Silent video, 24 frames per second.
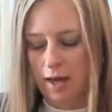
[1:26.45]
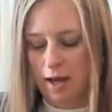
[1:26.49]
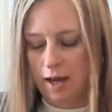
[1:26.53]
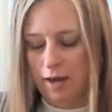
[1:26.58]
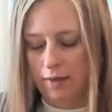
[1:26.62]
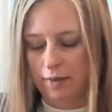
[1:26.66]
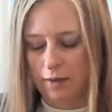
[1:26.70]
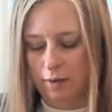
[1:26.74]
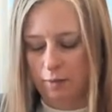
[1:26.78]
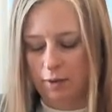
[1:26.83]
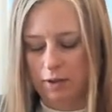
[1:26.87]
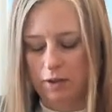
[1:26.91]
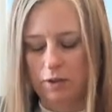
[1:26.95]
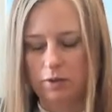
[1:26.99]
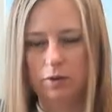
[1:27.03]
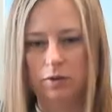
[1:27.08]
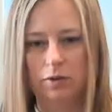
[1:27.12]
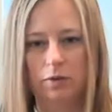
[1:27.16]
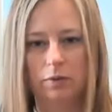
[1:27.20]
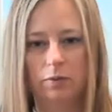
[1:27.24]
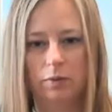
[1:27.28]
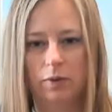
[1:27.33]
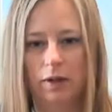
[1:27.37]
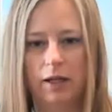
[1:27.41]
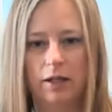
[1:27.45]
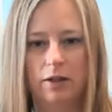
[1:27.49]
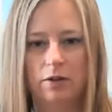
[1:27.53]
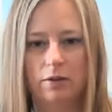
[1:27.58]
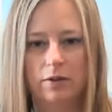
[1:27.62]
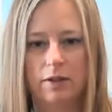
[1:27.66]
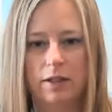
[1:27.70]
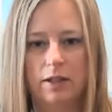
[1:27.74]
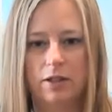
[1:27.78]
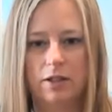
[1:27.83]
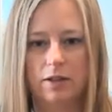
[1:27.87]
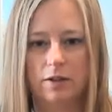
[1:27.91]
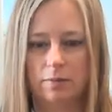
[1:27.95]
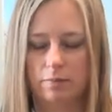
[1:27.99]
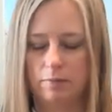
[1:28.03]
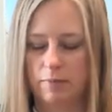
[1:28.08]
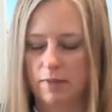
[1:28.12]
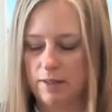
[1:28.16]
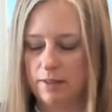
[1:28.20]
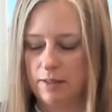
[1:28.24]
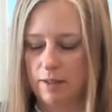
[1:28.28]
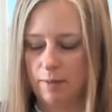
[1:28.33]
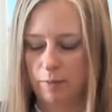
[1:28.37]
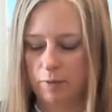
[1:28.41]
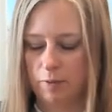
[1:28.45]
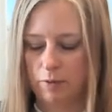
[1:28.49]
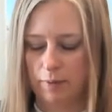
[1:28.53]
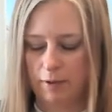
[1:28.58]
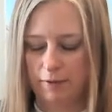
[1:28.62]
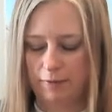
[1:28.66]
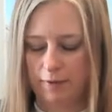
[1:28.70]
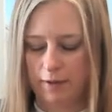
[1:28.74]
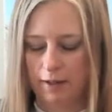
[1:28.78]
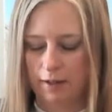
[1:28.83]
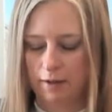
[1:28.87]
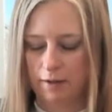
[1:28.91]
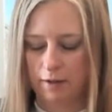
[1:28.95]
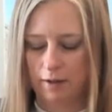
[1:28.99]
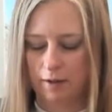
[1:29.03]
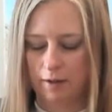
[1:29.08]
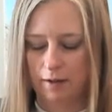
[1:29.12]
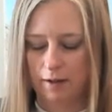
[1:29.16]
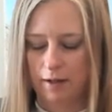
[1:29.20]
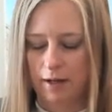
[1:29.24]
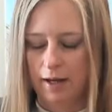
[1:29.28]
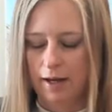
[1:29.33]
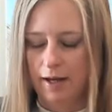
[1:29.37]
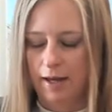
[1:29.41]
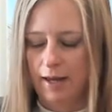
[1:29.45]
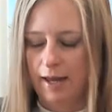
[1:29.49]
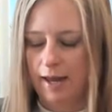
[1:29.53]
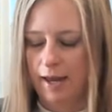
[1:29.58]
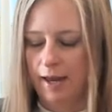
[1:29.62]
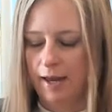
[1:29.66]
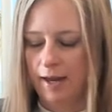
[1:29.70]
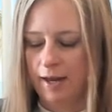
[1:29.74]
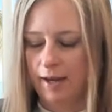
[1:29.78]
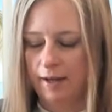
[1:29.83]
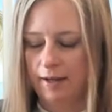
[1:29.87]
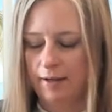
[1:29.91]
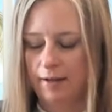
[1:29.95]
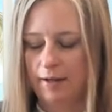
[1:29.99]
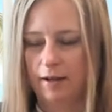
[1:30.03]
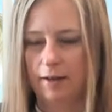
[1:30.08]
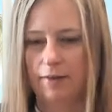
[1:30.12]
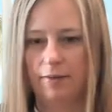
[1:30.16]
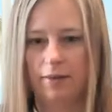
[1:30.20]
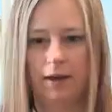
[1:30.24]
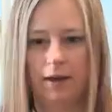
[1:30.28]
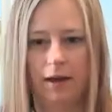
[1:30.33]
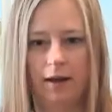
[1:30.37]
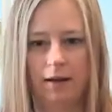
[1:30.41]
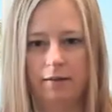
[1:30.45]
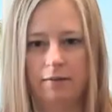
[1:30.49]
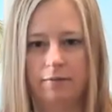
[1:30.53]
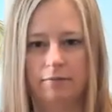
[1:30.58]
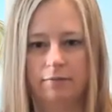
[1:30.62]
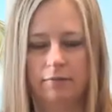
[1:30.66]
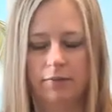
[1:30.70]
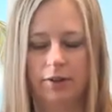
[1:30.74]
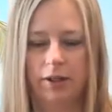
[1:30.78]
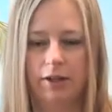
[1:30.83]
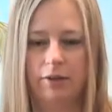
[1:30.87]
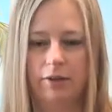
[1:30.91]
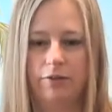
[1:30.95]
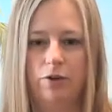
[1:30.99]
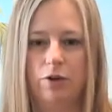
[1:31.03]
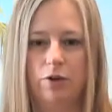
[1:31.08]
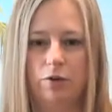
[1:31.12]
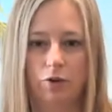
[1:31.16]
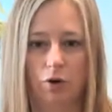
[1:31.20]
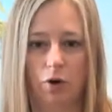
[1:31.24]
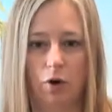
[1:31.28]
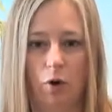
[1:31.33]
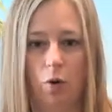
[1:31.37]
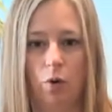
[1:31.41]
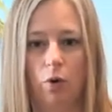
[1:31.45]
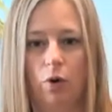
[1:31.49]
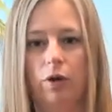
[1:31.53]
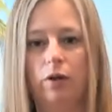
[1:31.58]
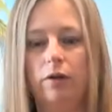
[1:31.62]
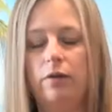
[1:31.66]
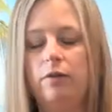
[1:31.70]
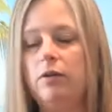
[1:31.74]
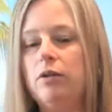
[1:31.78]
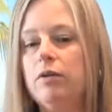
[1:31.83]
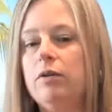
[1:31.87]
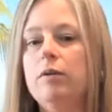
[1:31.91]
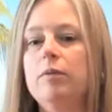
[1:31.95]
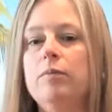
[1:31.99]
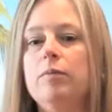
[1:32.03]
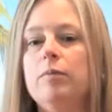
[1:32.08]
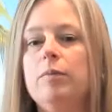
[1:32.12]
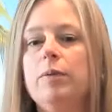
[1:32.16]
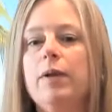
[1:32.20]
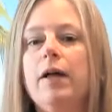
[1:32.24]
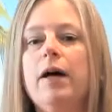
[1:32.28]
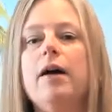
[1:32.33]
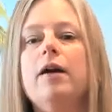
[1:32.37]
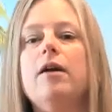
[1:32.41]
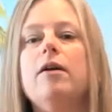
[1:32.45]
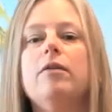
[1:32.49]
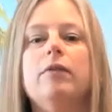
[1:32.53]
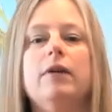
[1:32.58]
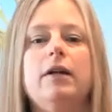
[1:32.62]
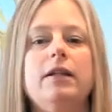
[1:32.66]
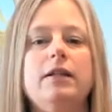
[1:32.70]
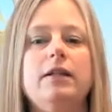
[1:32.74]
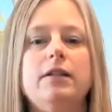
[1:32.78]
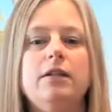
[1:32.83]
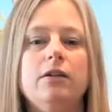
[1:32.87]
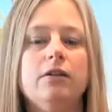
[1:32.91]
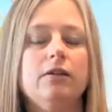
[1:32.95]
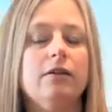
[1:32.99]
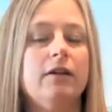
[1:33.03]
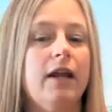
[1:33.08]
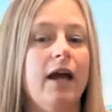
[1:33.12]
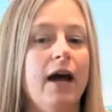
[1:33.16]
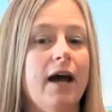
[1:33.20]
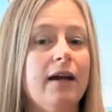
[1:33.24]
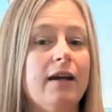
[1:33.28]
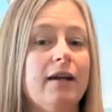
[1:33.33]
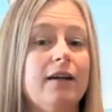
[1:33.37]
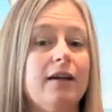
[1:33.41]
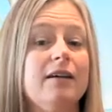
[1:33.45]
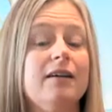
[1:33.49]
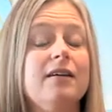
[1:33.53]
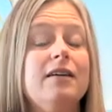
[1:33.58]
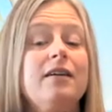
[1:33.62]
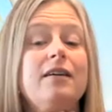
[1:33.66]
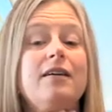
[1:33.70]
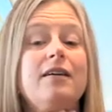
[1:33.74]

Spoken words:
And then what I do is I just mix it up with my finger. And then, like, if you have a cold, you can apply it right to your neck.